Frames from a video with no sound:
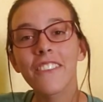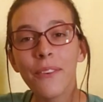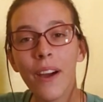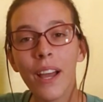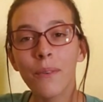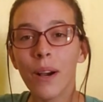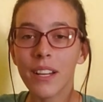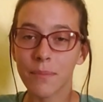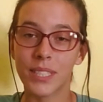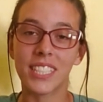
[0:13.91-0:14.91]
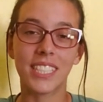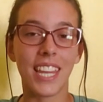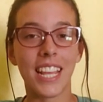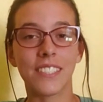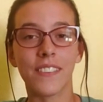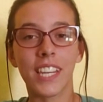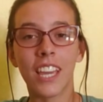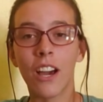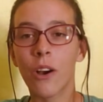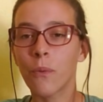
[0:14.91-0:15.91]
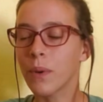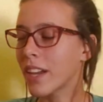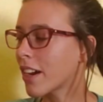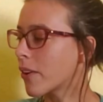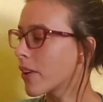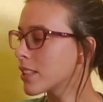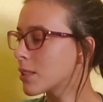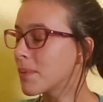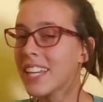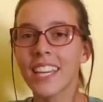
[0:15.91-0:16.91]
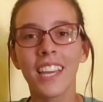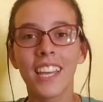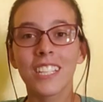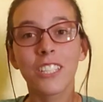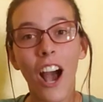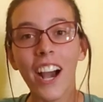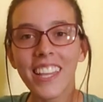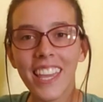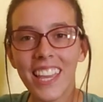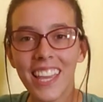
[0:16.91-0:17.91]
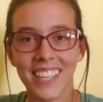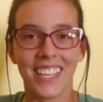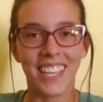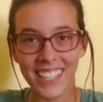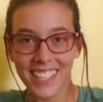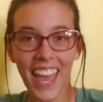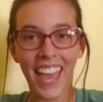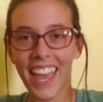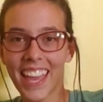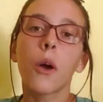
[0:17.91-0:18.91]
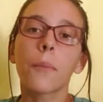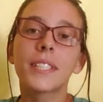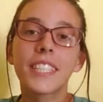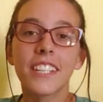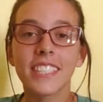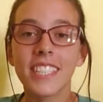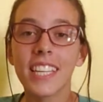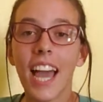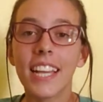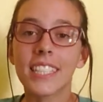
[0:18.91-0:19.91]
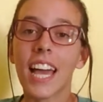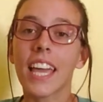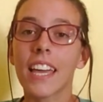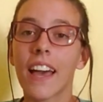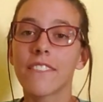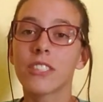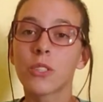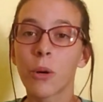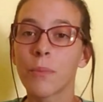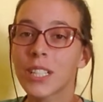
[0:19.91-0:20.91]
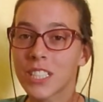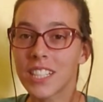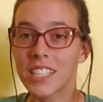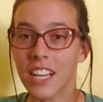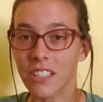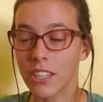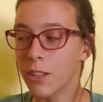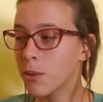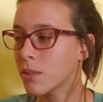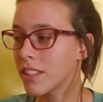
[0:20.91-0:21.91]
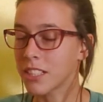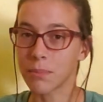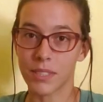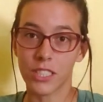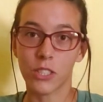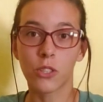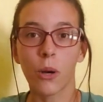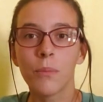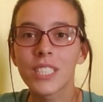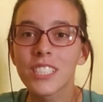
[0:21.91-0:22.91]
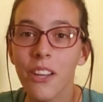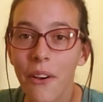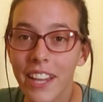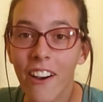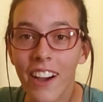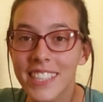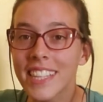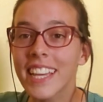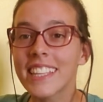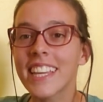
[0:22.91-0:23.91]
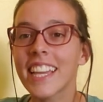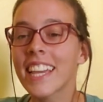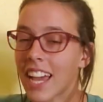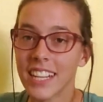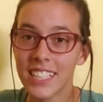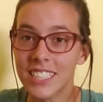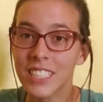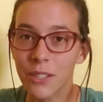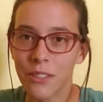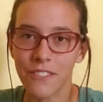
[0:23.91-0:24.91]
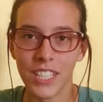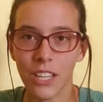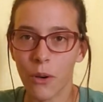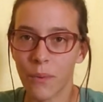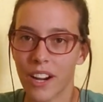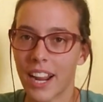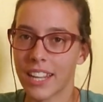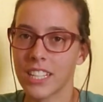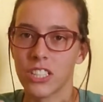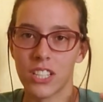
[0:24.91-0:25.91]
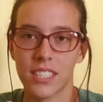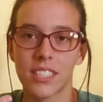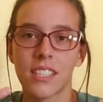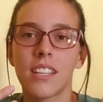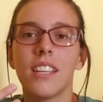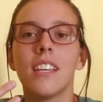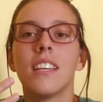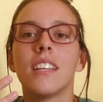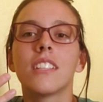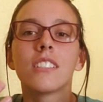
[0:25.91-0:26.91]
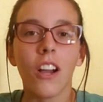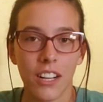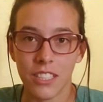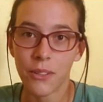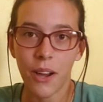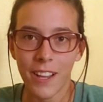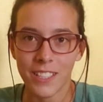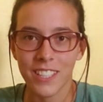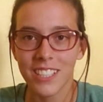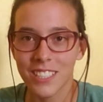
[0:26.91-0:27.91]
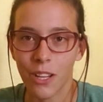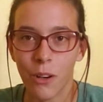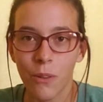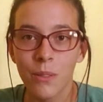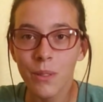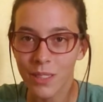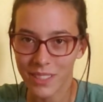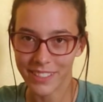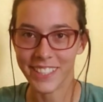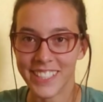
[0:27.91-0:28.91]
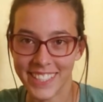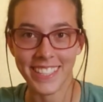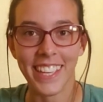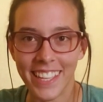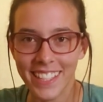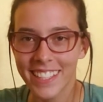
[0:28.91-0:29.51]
everyone, welcome to today's video. We are going to be talking. Yay! No, but seriously guys, I have so much to tell you. There's been so much going on lately. I need to do a video where I can just talk to you guys. So, this is it.